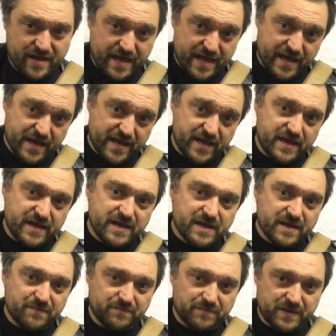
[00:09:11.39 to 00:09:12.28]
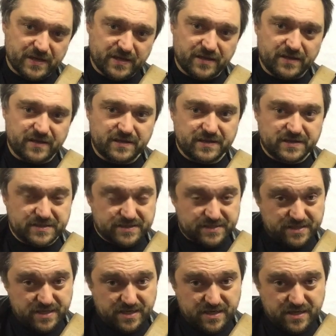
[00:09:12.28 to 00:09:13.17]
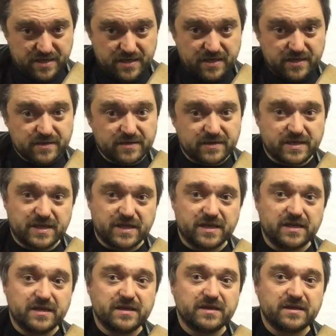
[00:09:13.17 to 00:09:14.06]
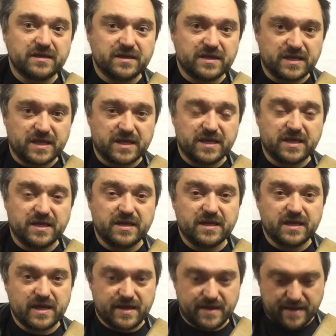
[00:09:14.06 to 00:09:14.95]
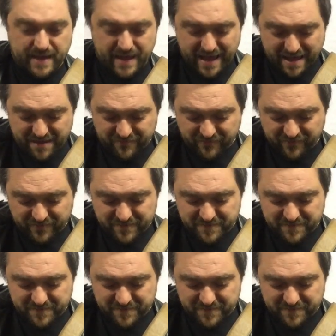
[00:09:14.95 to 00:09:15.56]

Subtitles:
A, B, C, D, E, F.